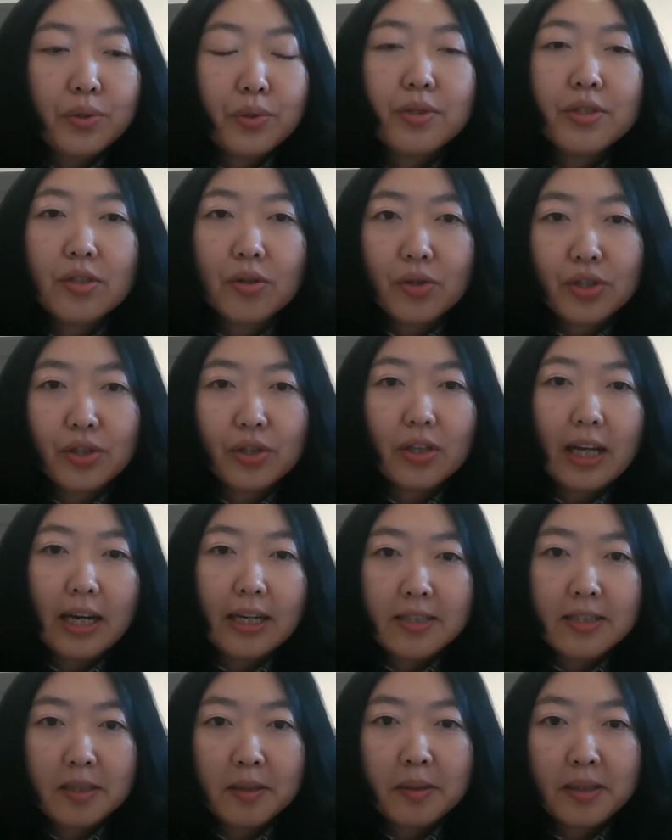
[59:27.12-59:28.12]

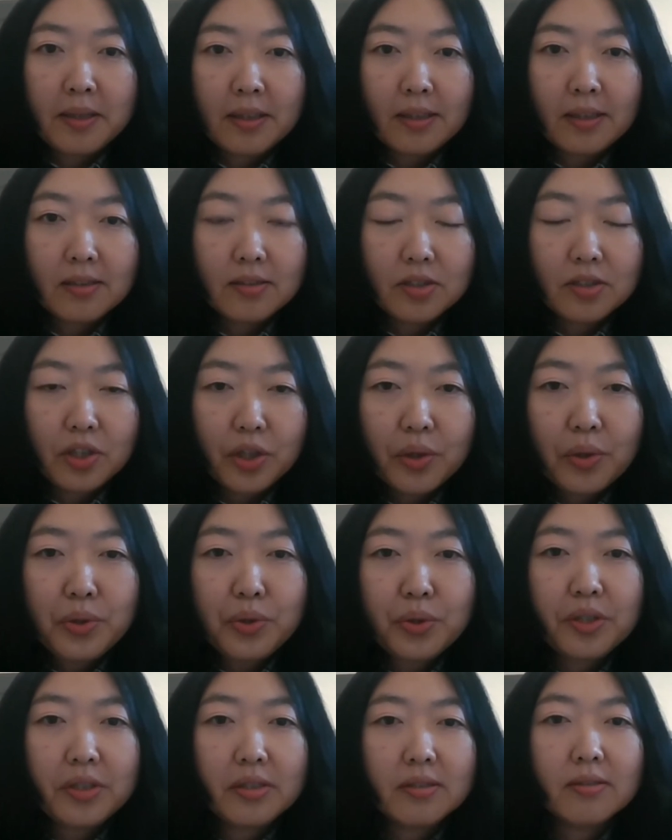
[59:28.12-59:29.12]
socializing
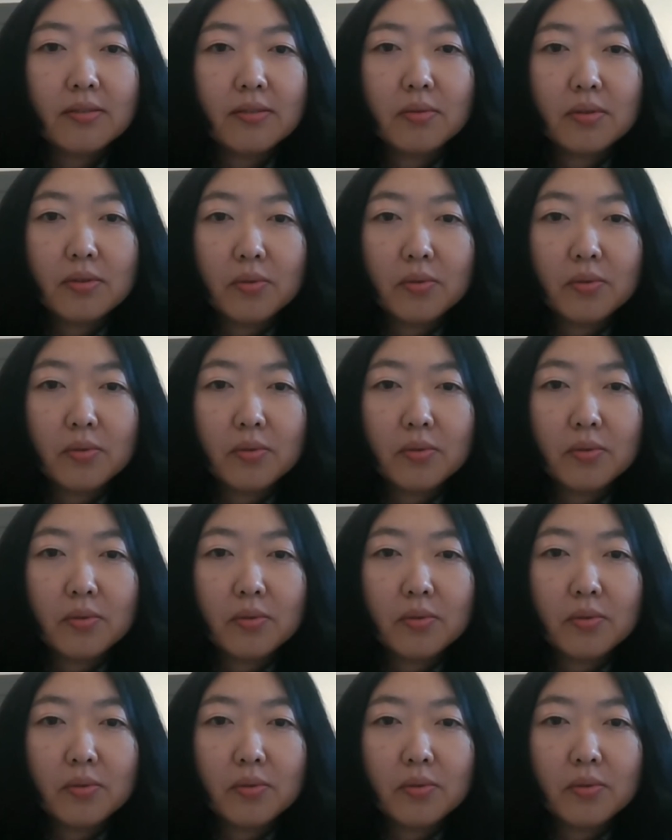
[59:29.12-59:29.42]
children